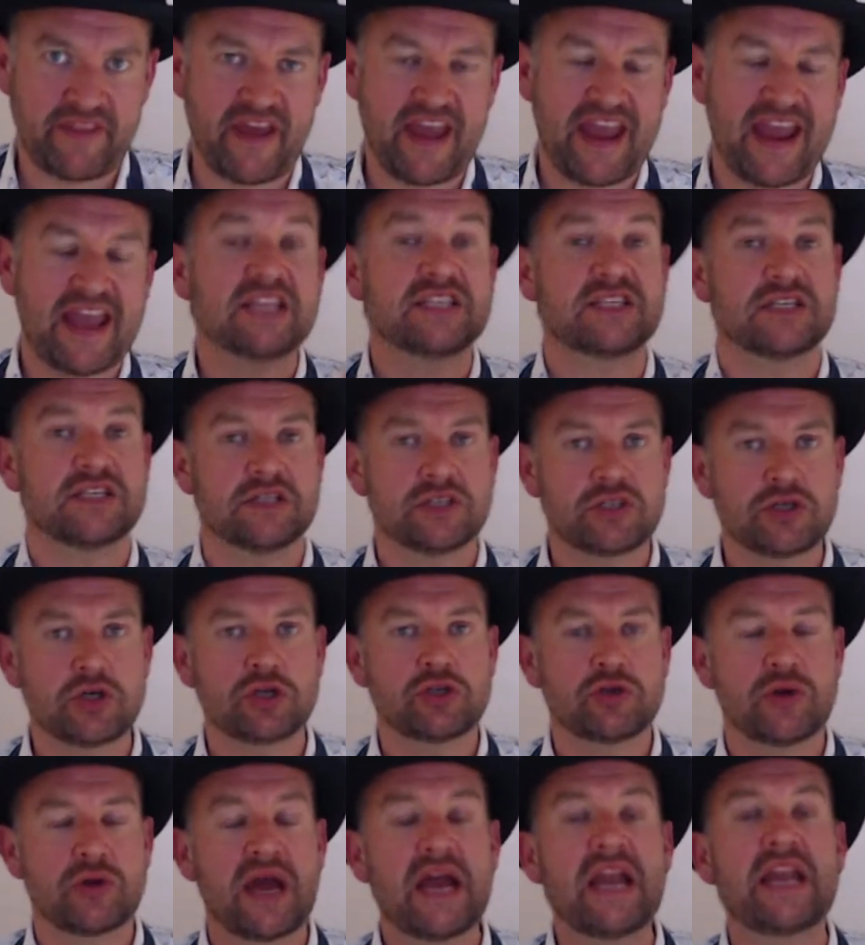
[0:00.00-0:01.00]
There isn't. You
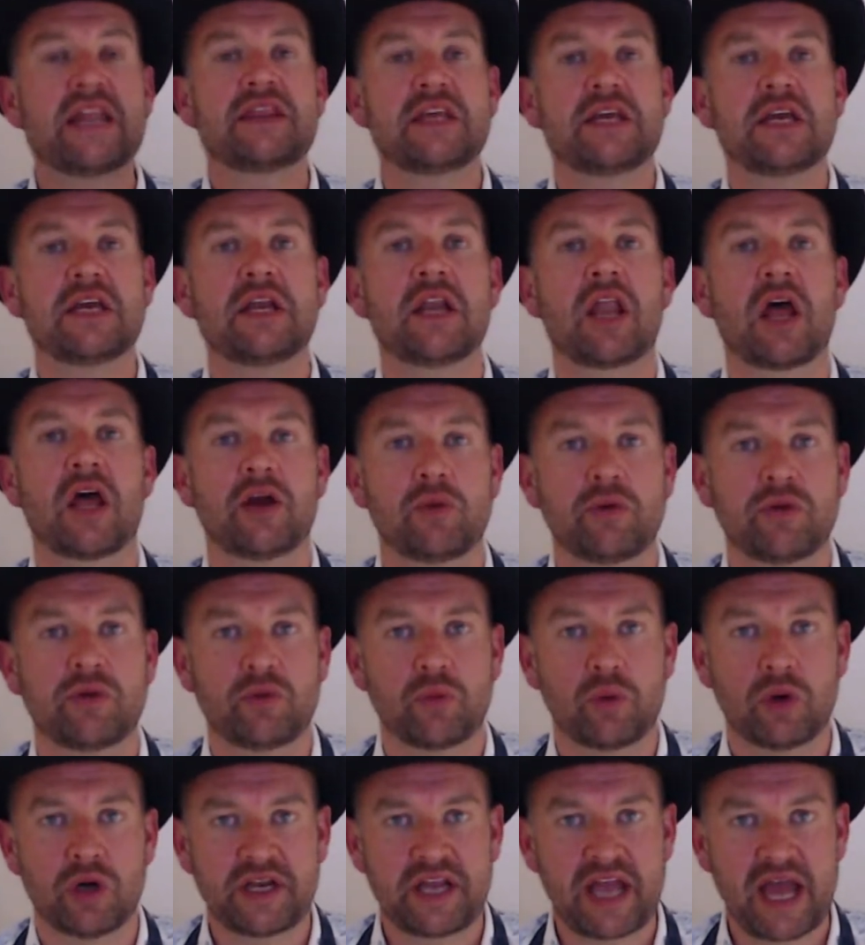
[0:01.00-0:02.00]
can do anything you like with the
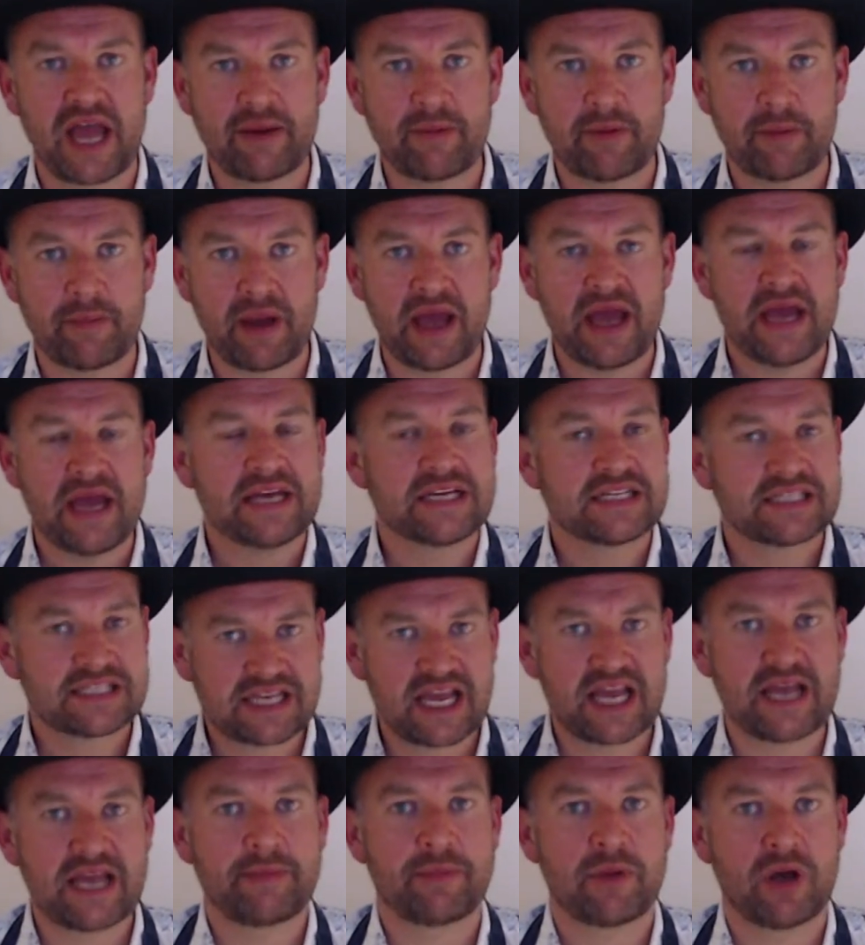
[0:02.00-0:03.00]
word Camembert.
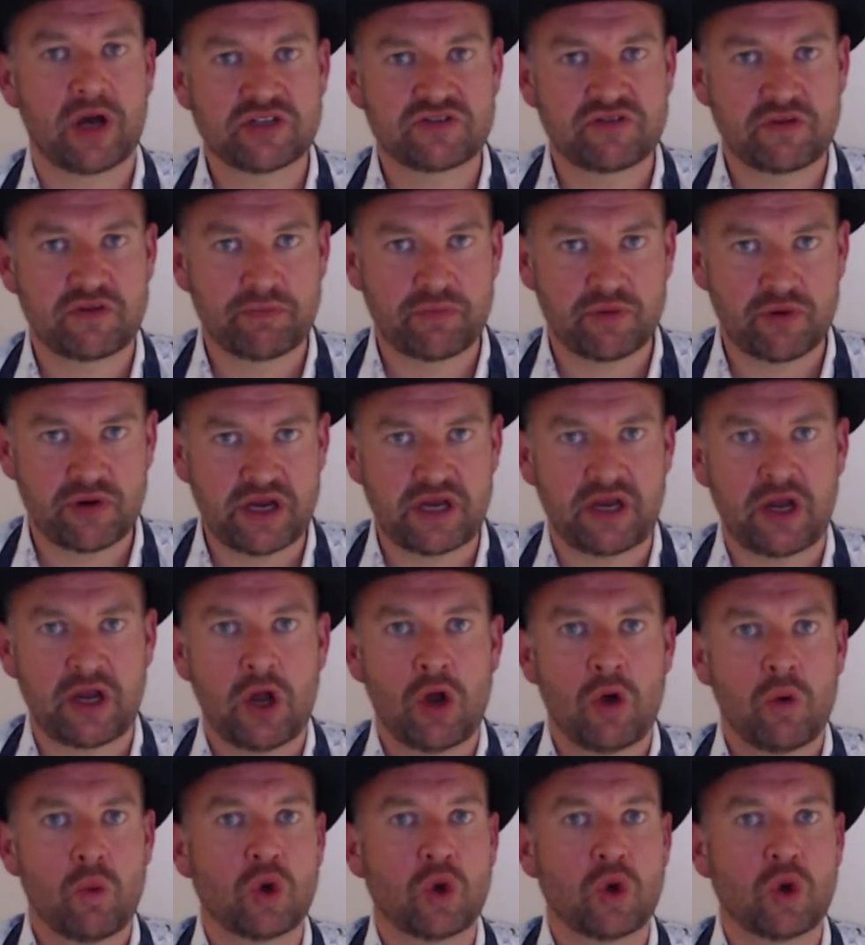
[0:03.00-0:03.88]
Same goes for Brie.